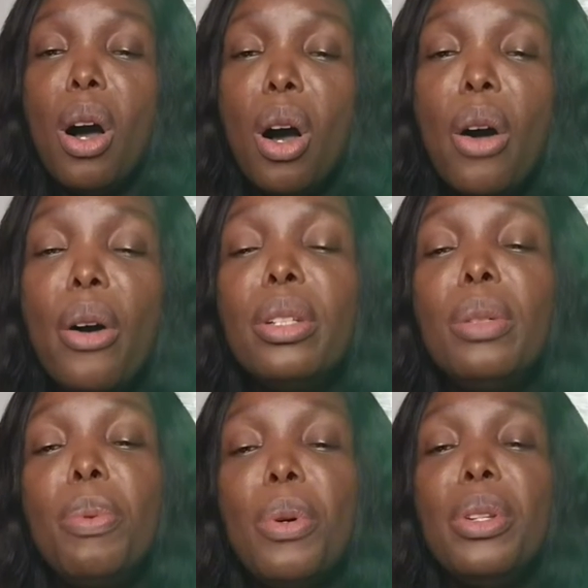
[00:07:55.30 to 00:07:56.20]
All
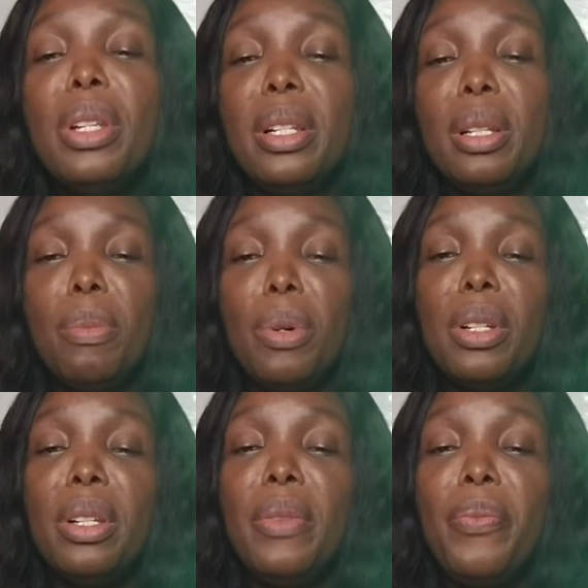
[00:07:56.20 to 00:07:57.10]
the bone in the
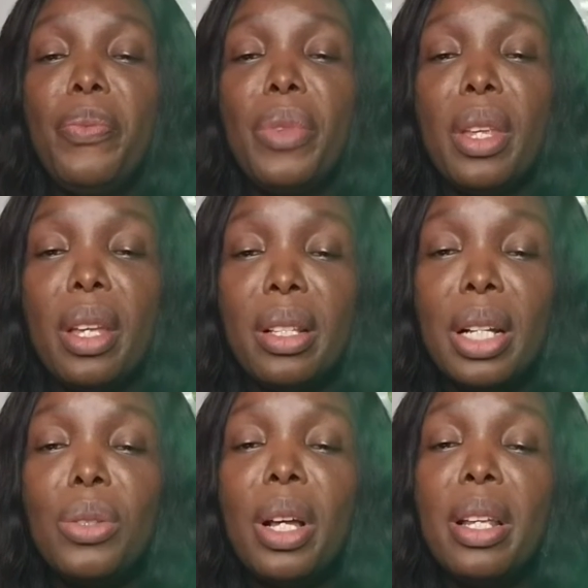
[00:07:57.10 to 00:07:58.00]
body is
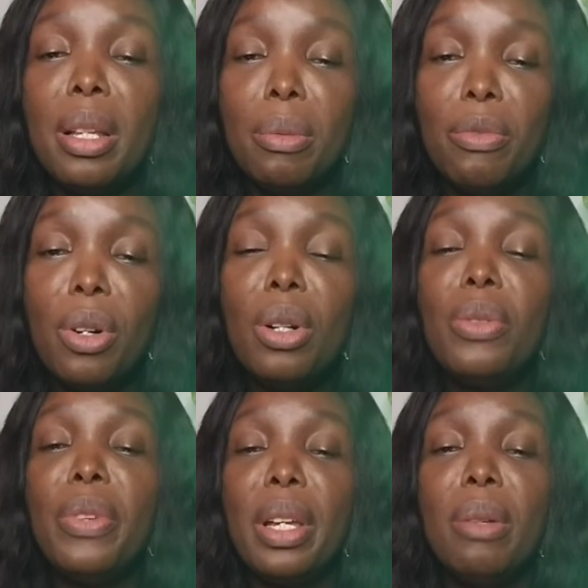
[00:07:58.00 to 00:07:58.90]
actually
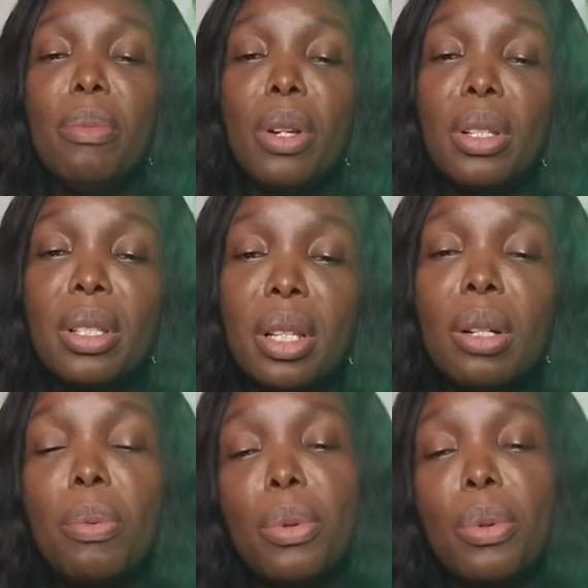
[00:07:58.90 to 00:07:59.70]
involved in blood cell